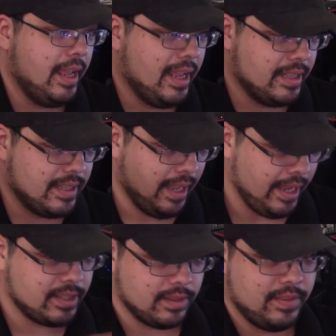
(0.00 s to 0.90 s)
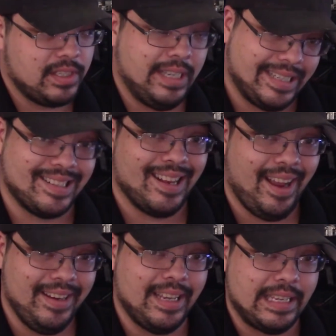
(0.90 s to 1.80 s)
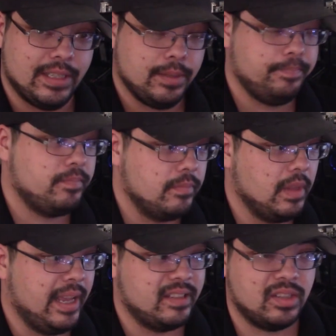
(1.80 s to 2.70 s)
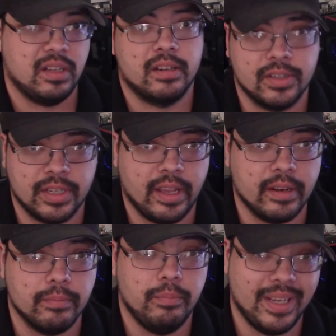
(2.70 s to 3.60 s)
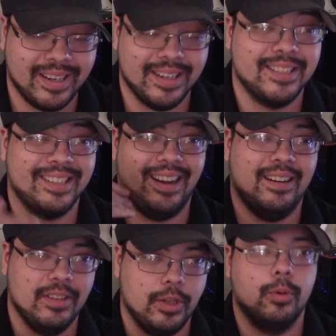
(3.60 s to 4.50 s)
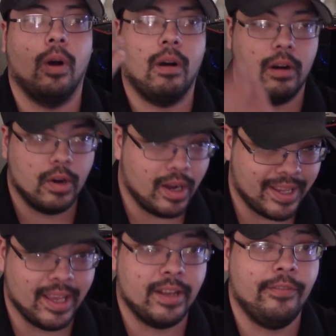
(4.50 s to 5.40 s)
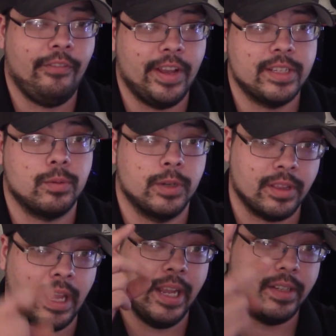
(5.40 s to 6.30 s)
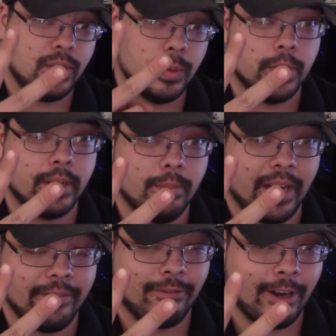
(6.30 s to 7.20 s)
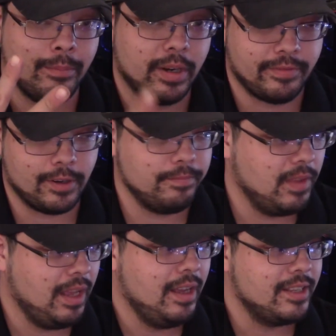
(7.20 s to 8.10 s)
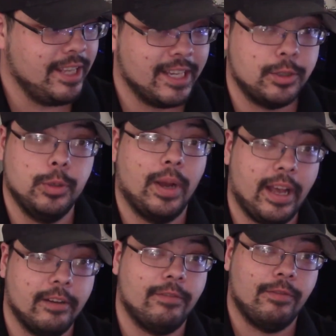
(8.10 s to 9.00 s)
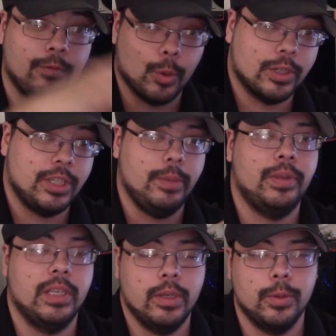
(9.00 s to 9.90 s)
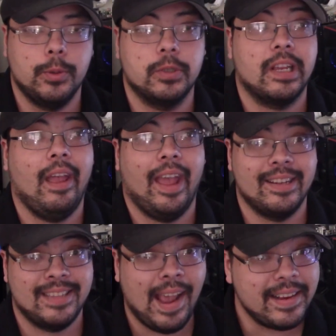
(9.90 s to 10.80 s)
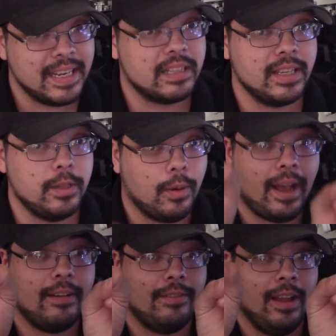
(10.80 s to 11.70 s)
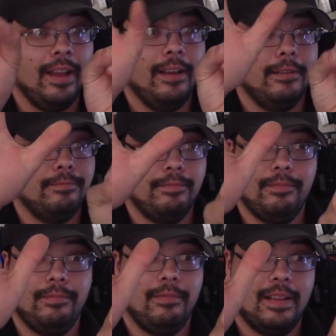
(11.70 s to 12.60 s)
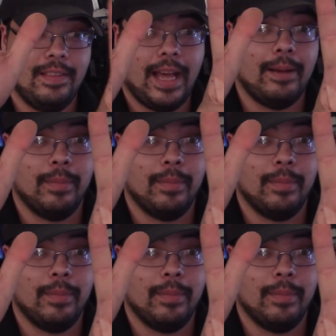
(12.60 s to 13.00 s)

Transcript: In the case of the 690s, it stutters again because you are again faced with a two gigabyte frame buffer. Yes, you have four GPUs and technically you have that